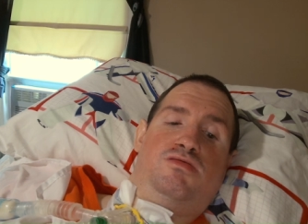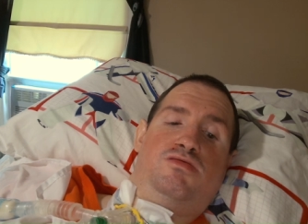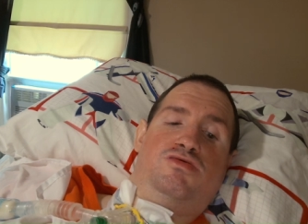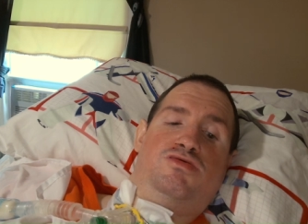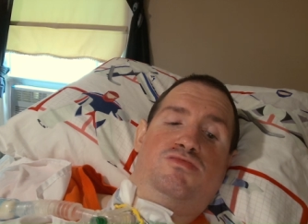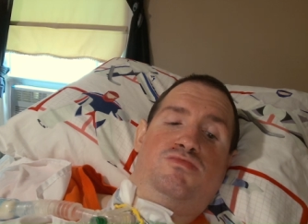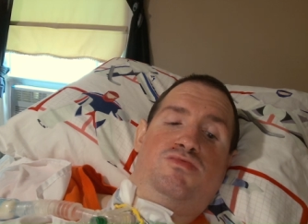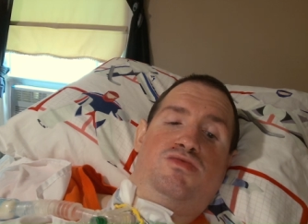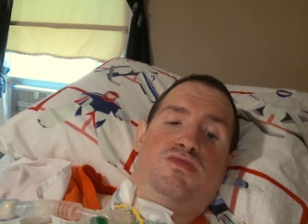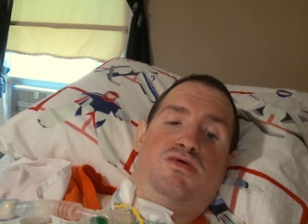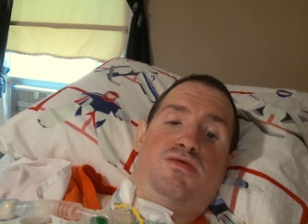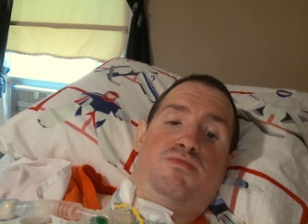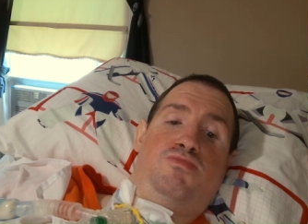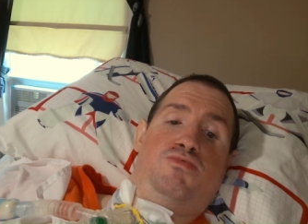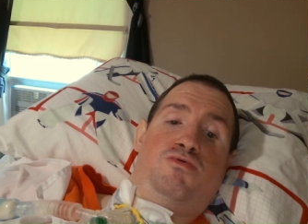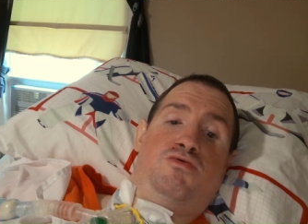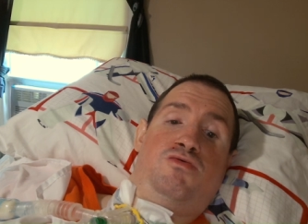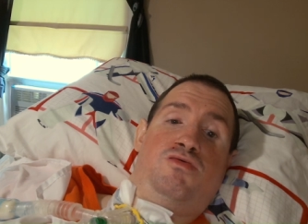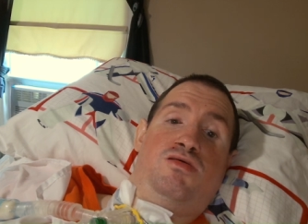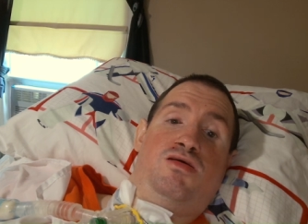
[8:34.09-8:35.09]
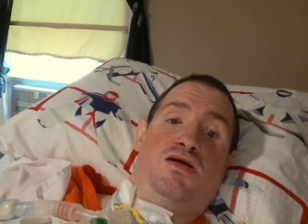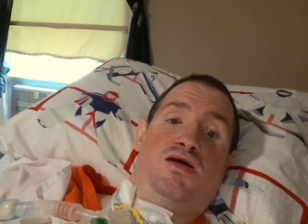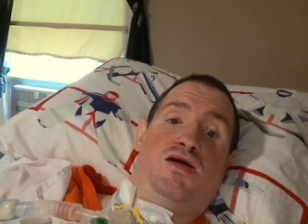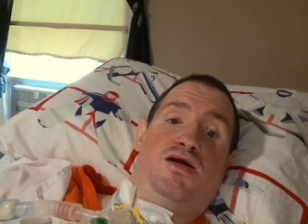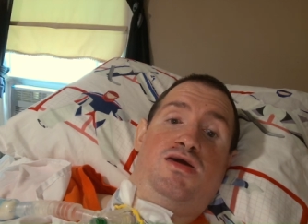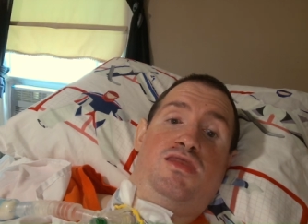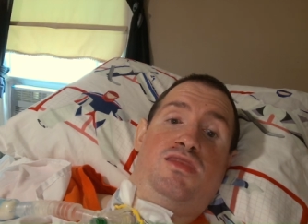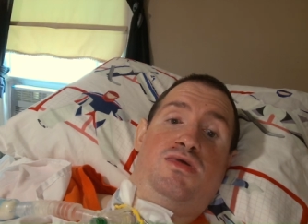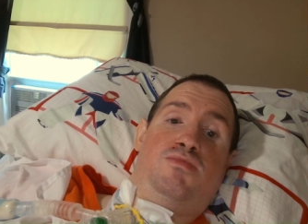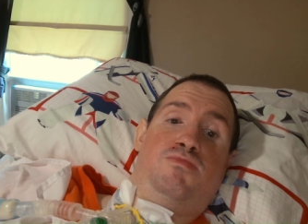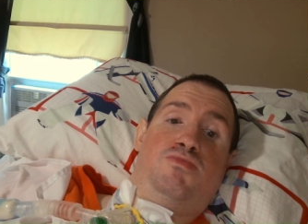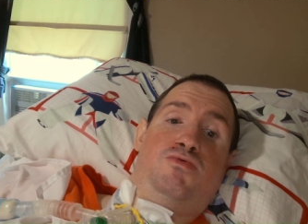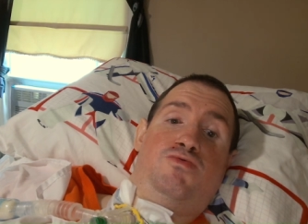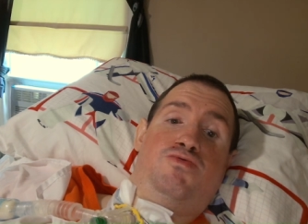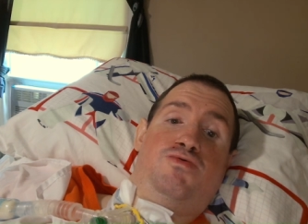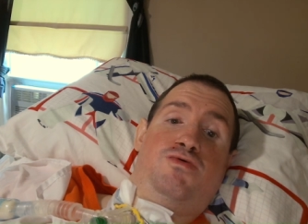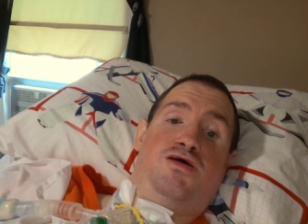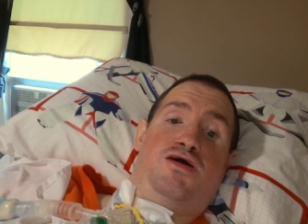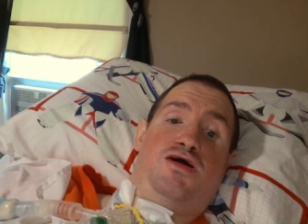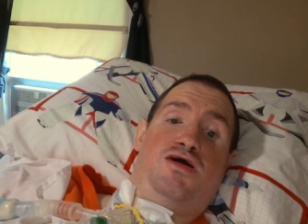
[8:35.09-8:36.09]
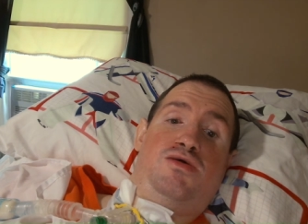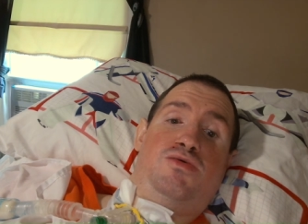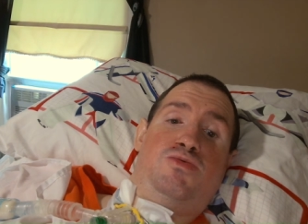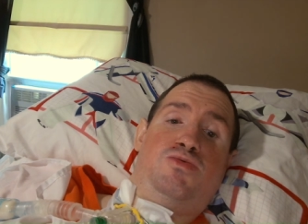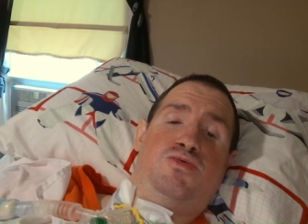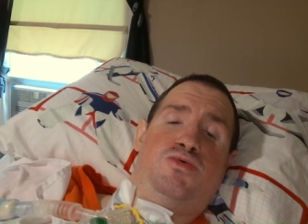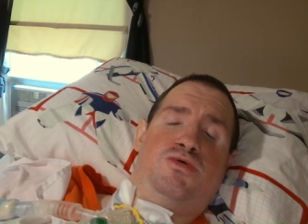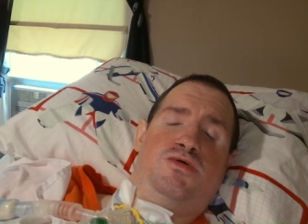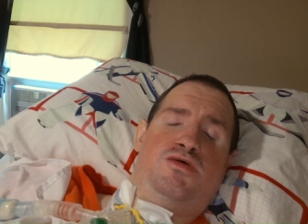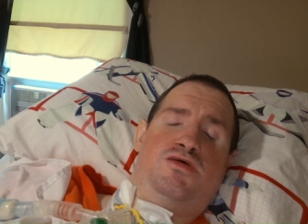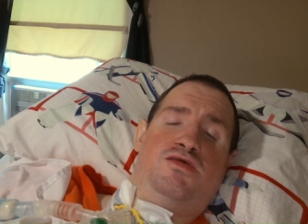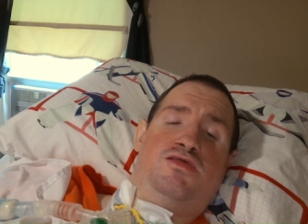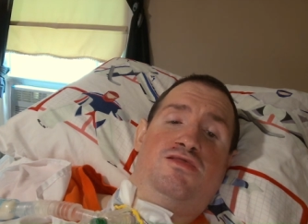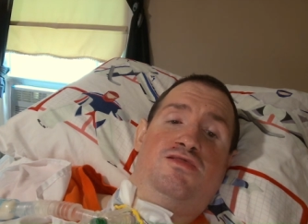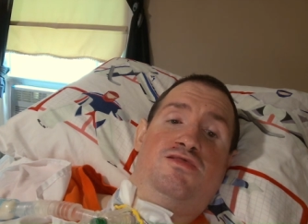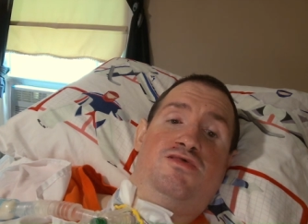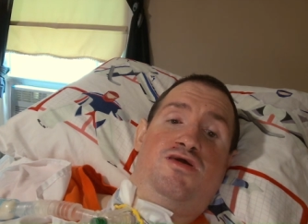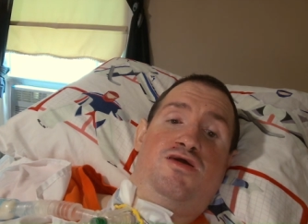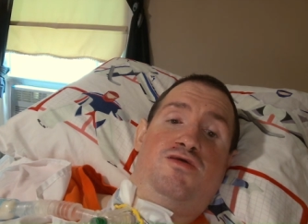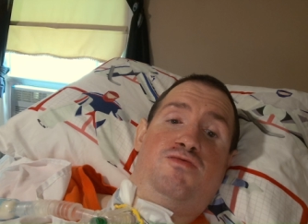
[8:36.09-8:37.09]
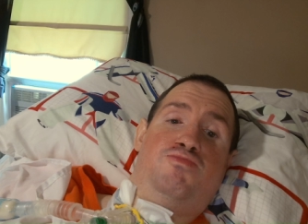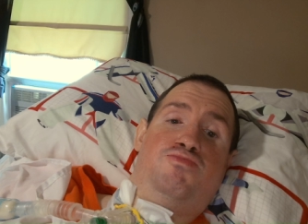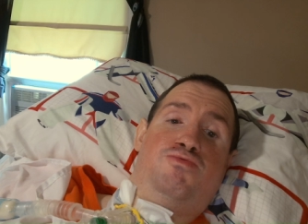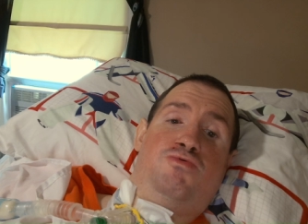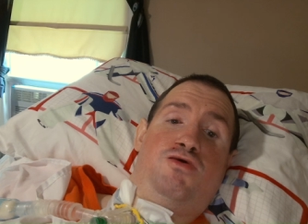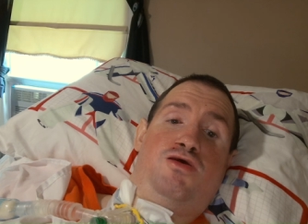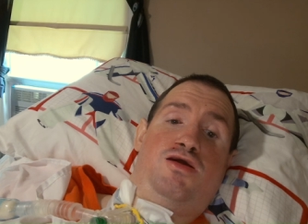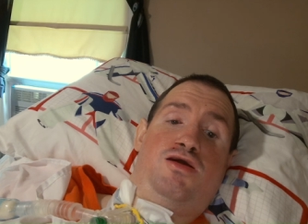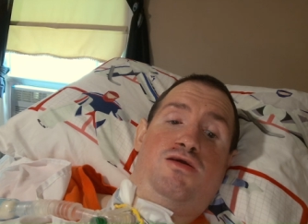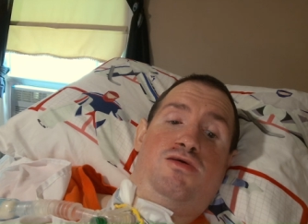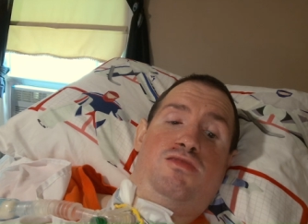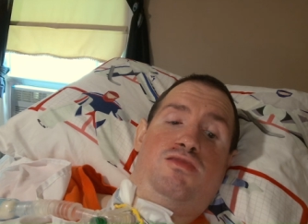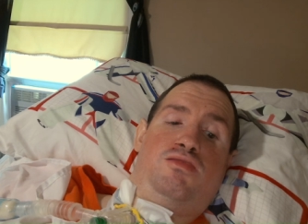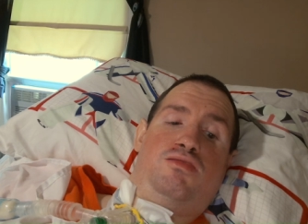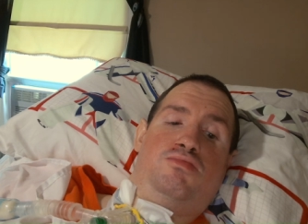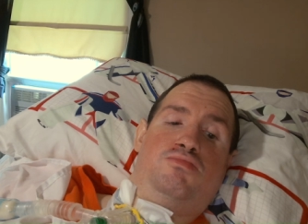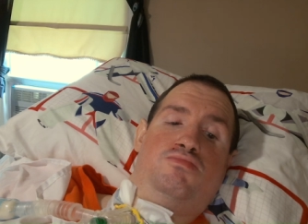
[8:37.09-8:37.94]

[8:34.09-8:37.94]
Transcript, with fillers: So number and number five, Dave Brown.